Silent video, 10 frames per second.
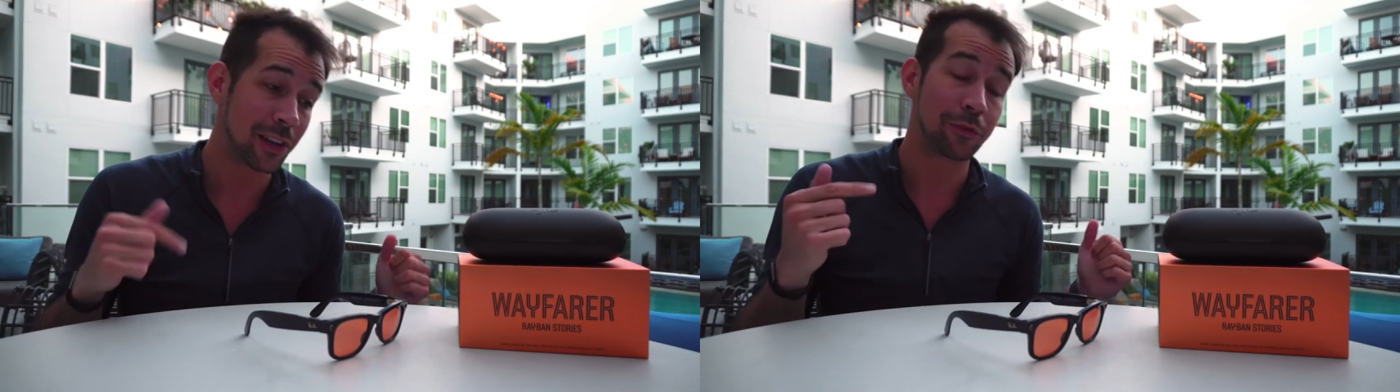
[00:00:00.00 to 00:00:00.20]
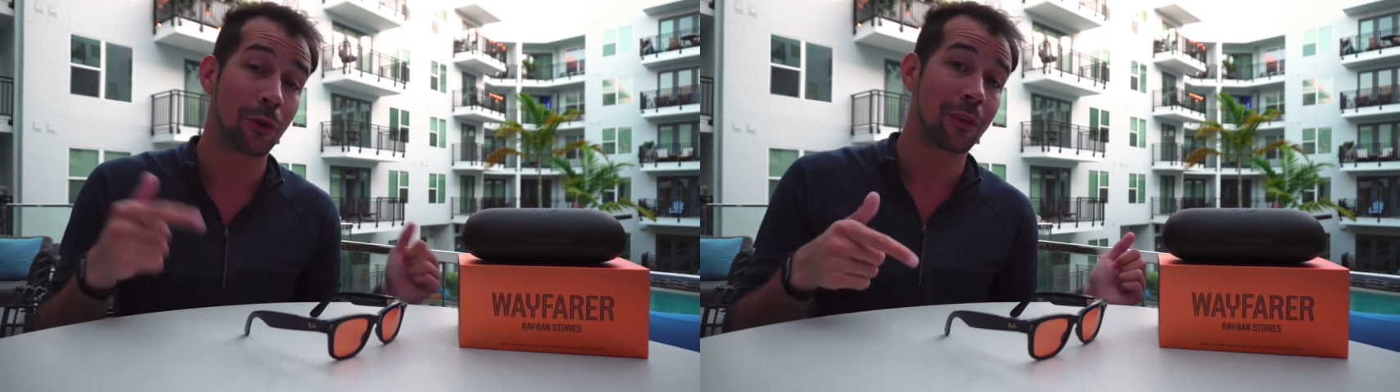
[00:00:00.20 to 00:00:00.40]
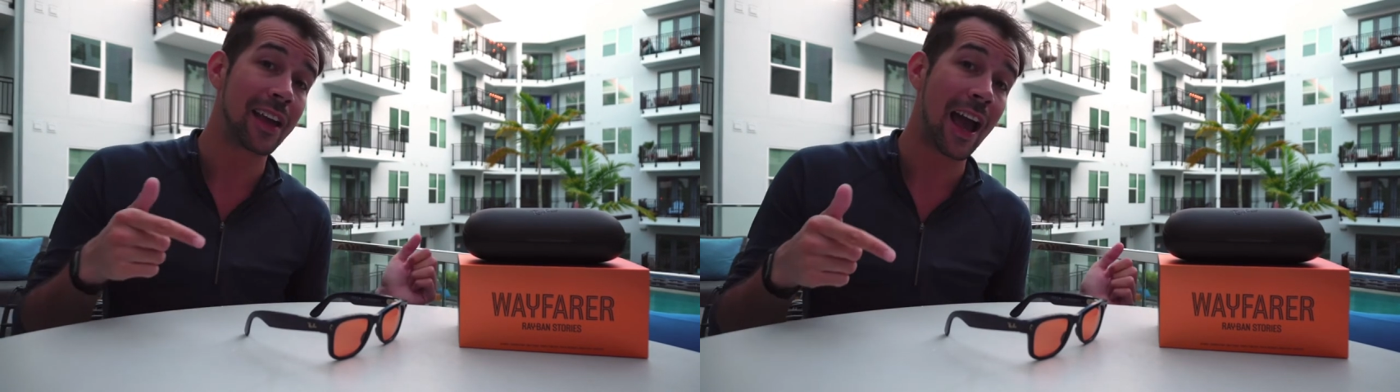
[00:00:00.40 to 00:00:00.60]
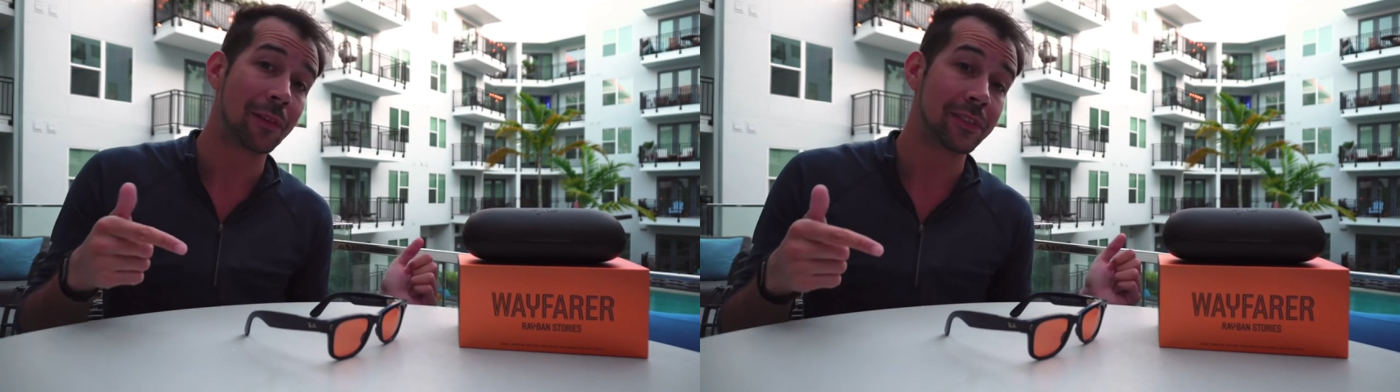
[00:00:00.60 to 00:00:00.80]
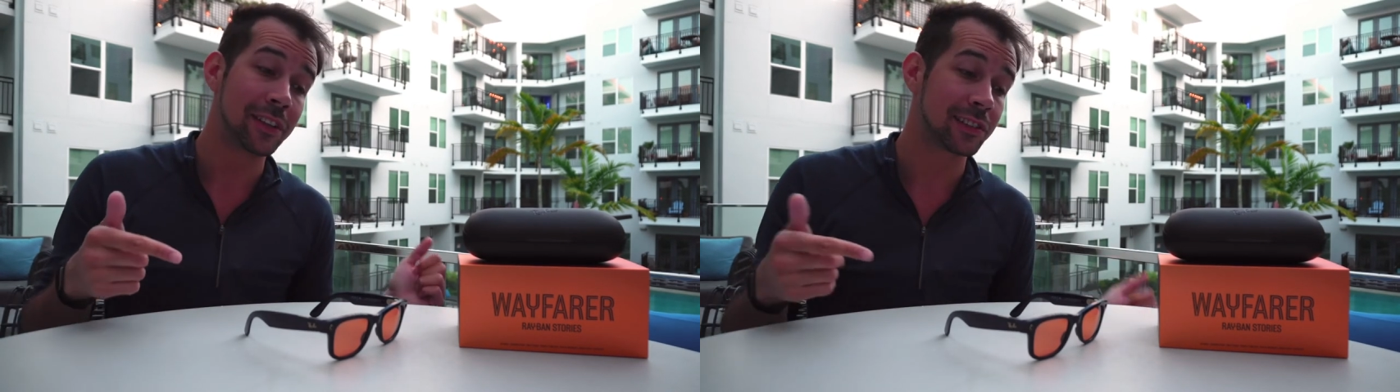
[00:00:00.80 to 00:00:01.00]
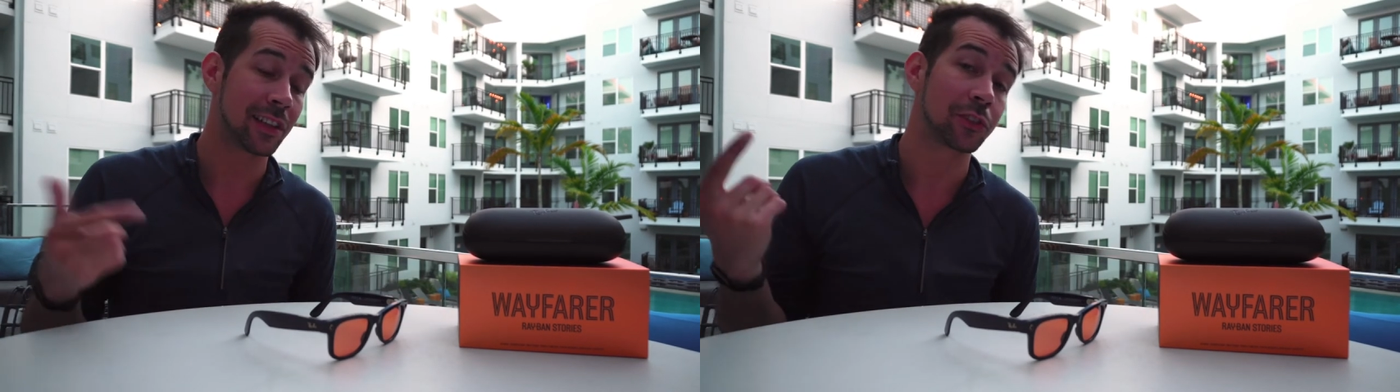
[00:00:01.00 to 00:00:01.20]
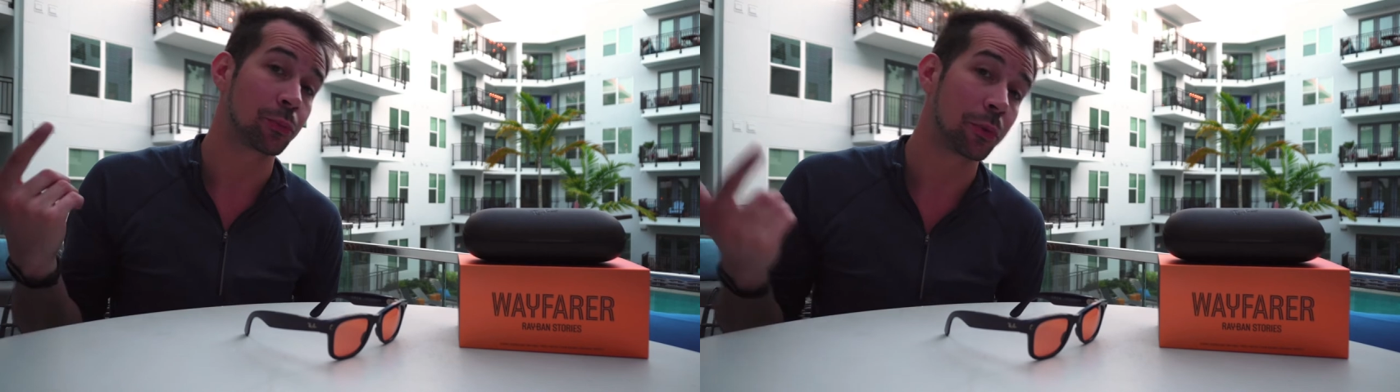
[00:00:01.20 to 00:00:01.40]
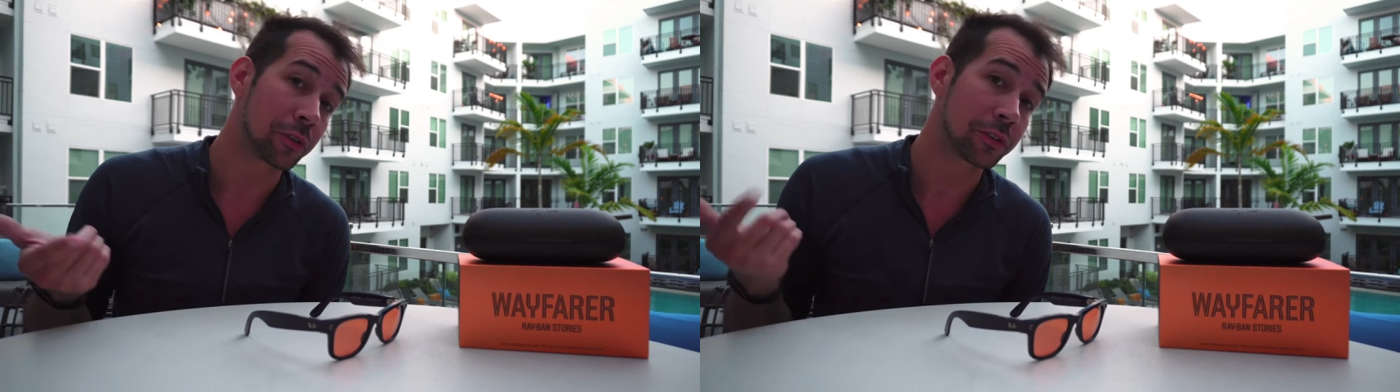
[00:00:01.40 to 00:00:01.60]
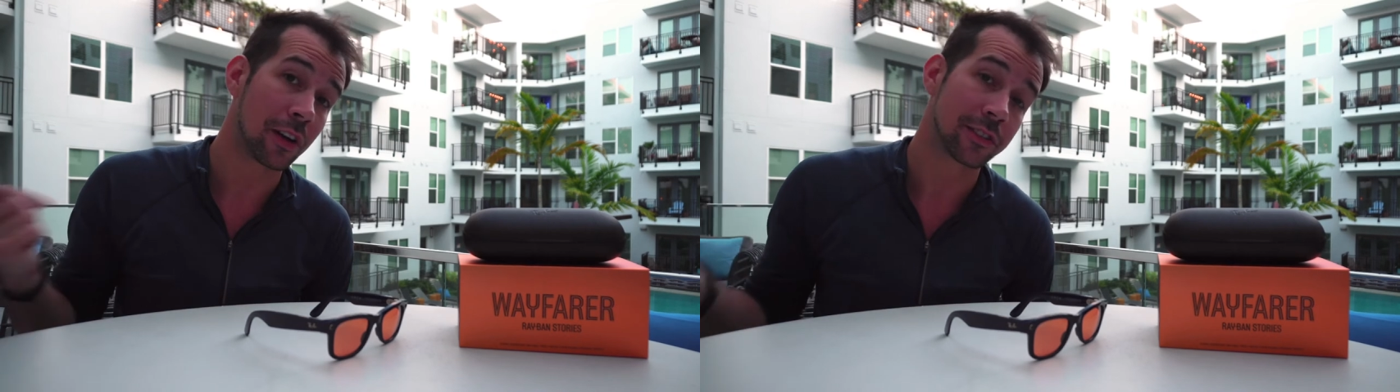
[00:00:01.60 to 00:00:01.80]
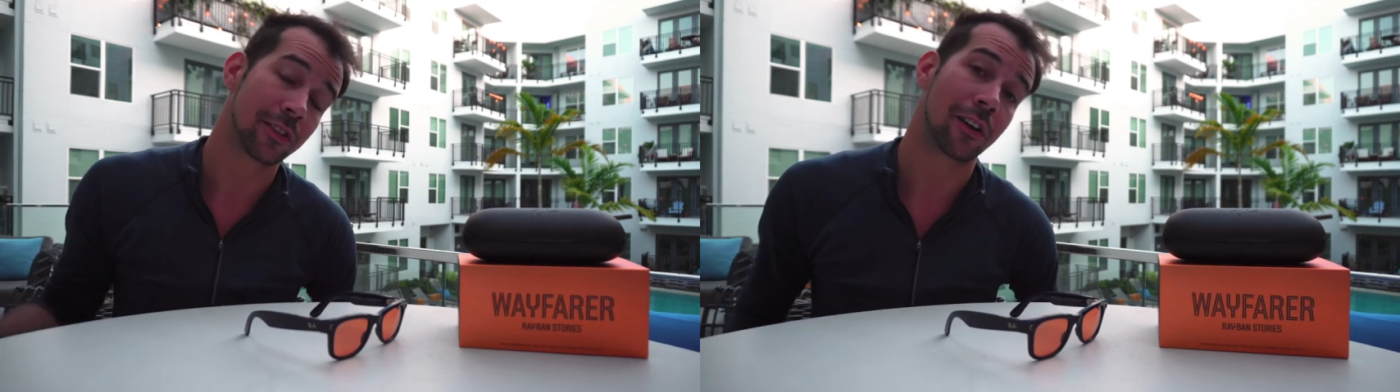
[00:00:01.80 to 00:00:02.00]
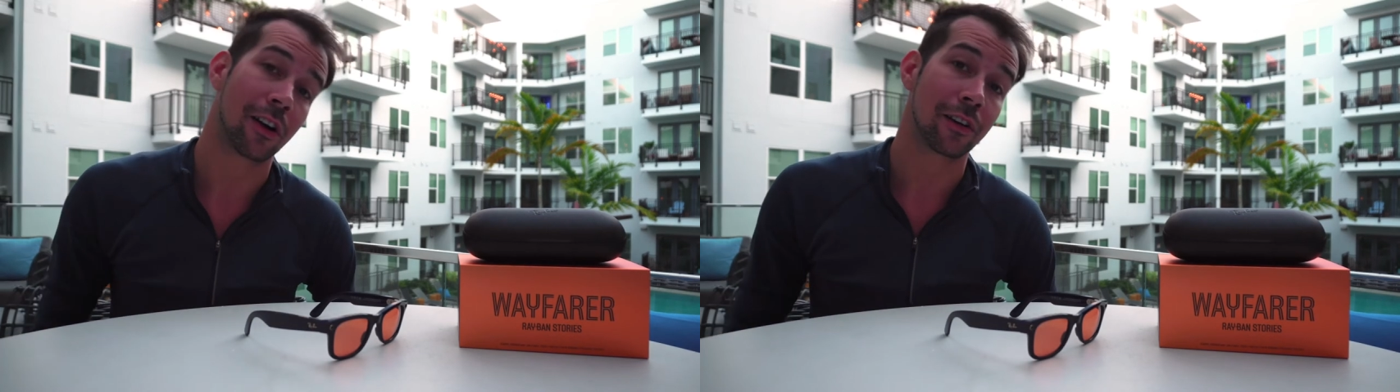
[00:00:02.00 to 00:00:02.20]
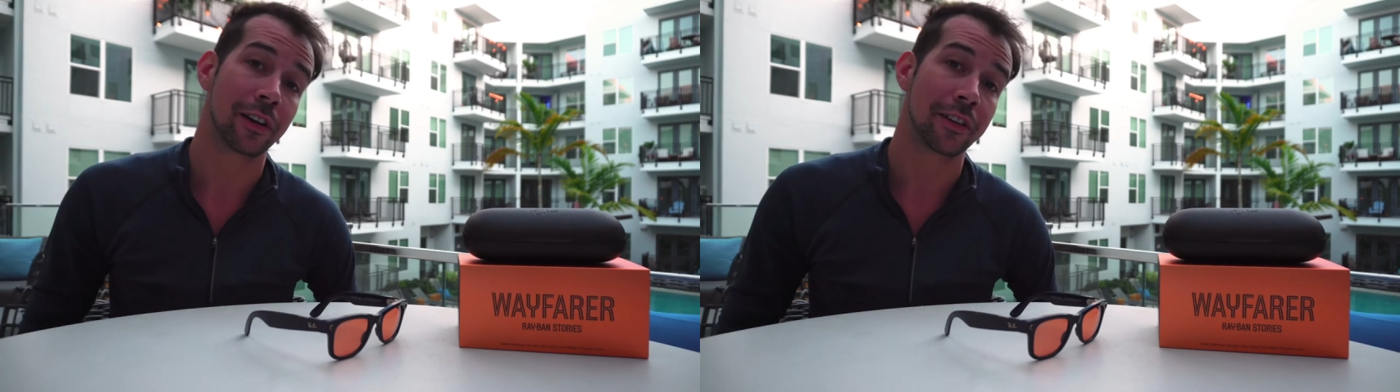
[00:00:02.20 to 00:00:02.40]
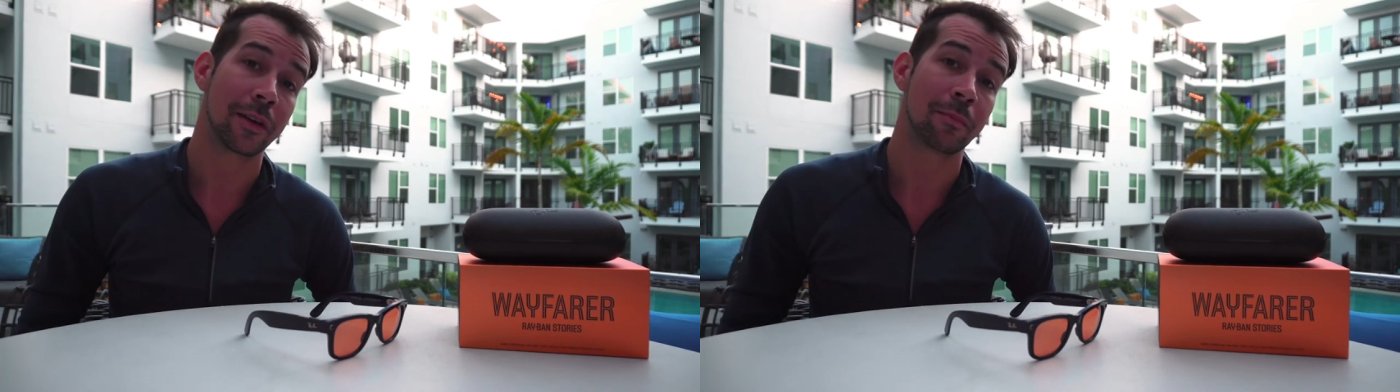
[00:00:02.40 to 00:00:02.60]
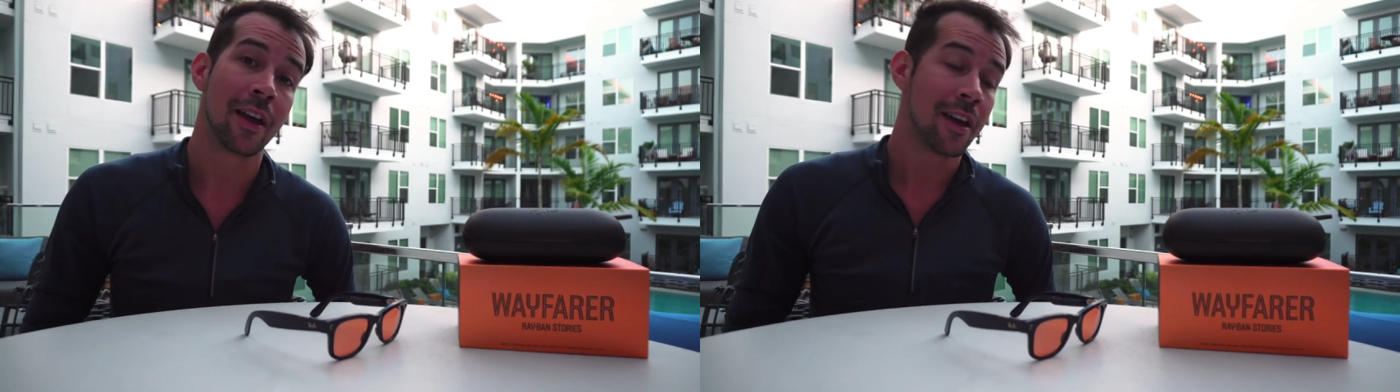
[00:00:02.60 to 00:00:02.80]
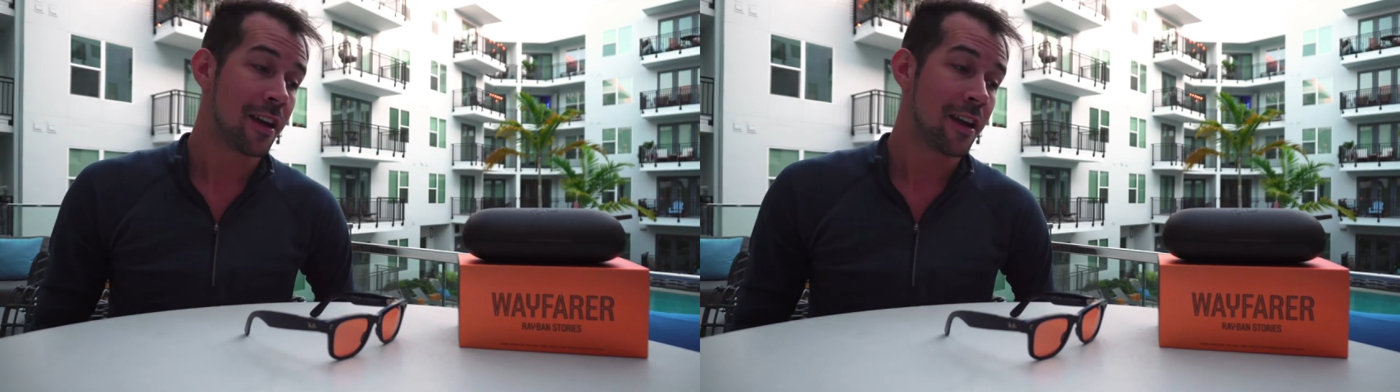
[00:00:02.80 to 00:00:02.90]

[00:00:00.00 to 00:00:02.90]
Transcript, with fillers: If you already have these, tell us what your thoughts are on them.